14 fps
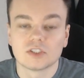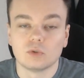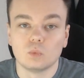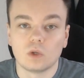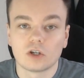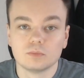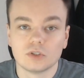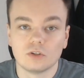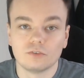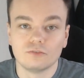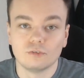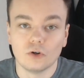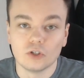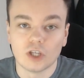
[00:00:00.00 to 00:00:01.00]
and welcome to the
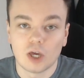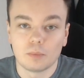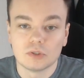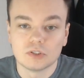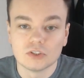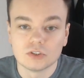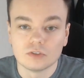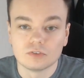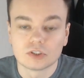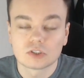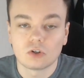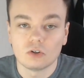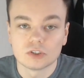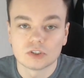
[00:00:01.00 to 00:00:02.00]
third episode of
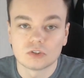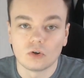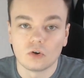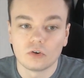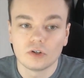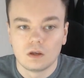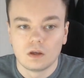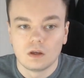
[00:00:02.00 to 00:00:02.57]
Scott's story.